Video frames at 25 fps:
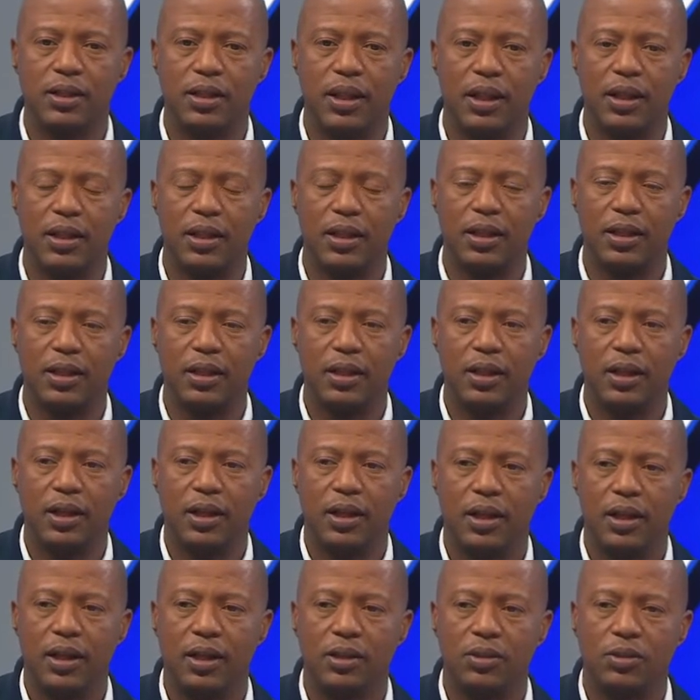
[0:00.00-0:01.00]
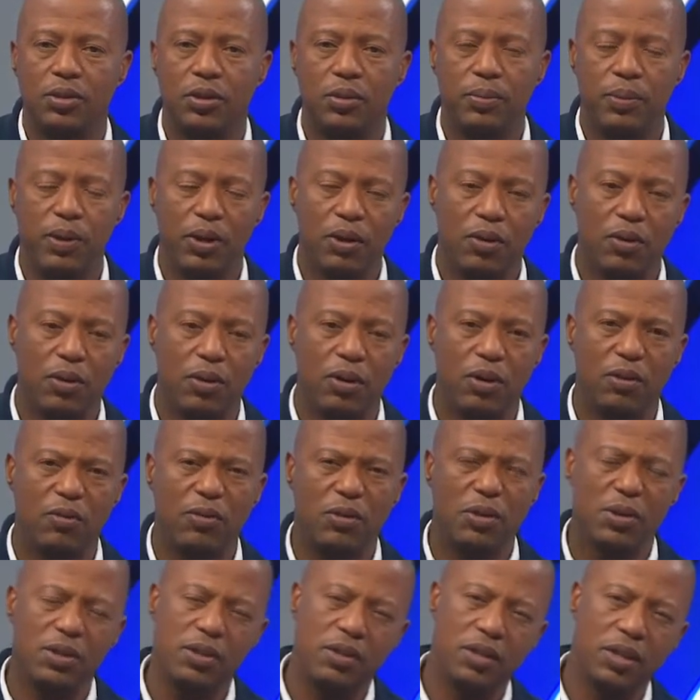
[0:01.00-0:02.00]
I think it should be a call of
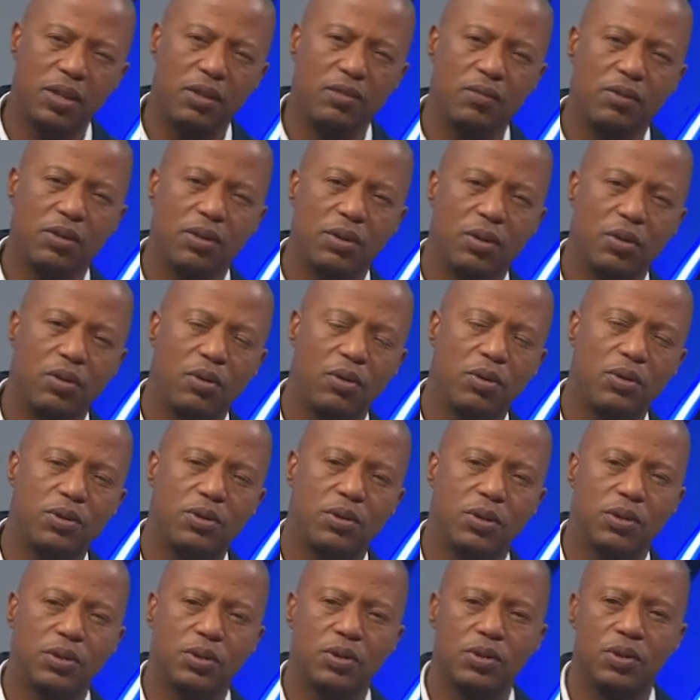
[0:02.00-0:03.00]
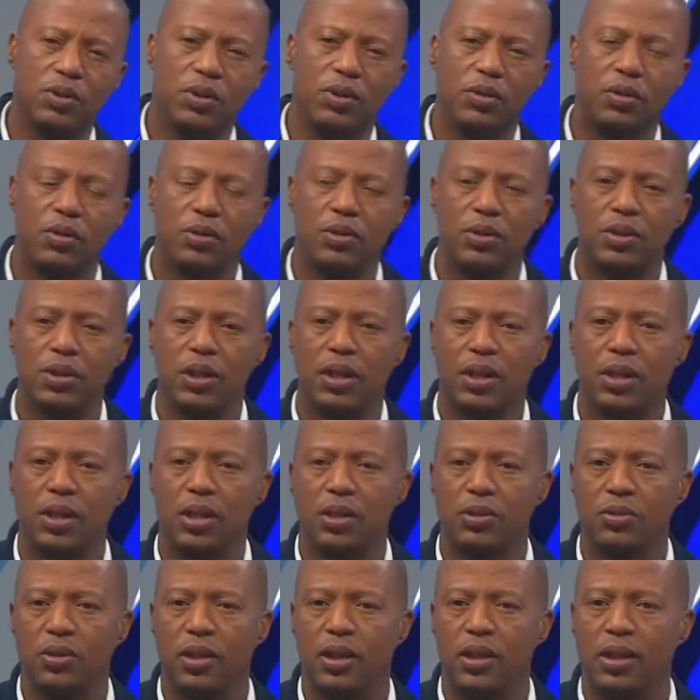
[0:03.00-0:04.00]
concern for the coach also, Coach
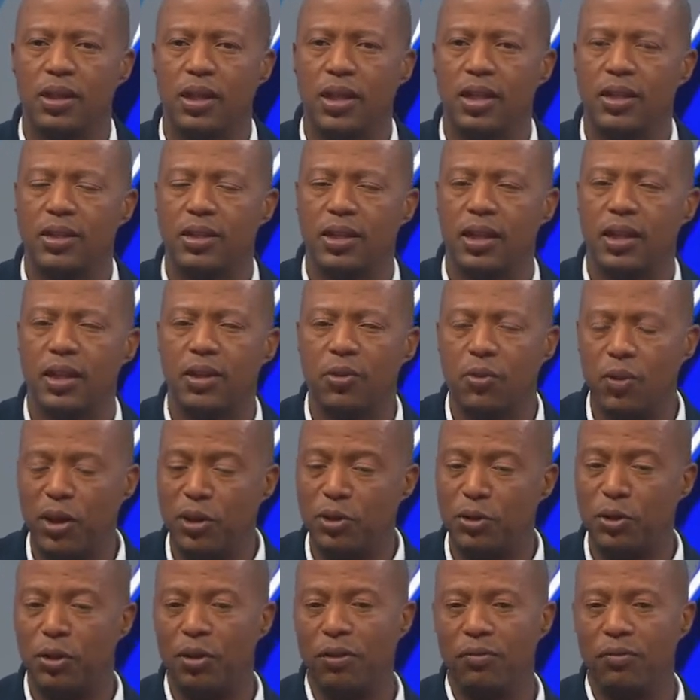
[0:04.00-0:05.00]
Atazwan, then say, what do you